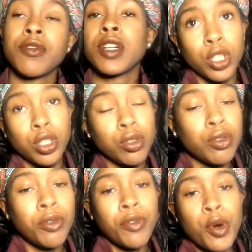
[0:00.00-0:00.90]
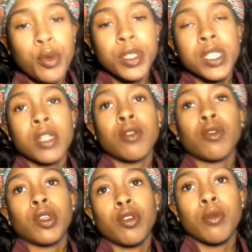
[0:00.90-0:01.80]
From you focusing
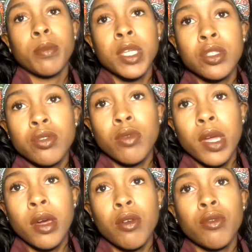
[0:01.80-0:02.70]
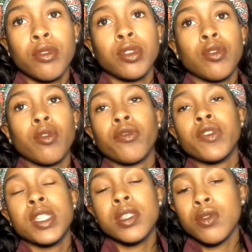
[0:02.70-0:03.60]
on your mental health, your
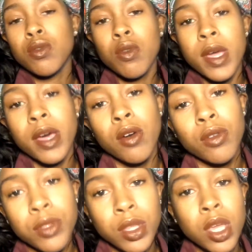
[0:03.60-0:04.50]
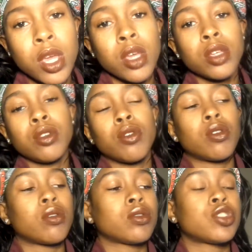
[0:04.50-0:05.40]
physical health,
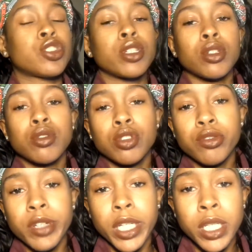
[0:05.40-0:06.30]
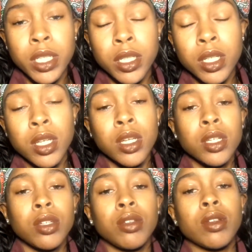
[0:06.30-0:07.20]
your children,
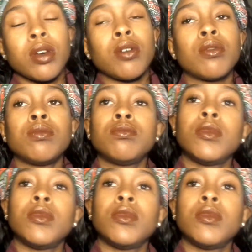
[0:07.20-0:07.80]
you know,